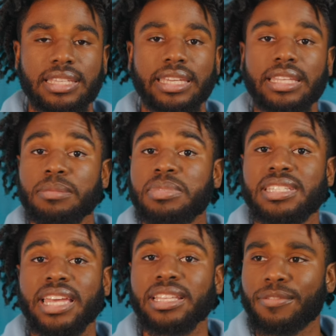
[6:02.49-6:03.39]
get them
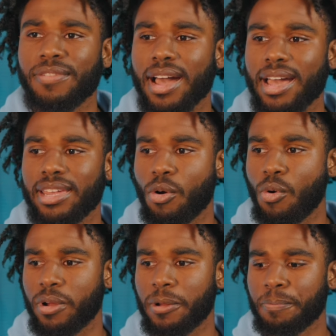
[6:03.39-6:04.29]
sanctified
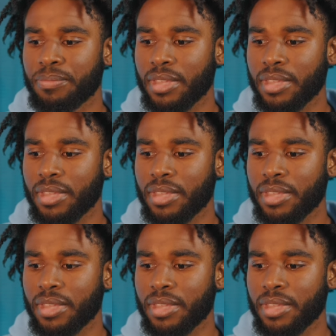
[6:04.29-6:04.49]
or,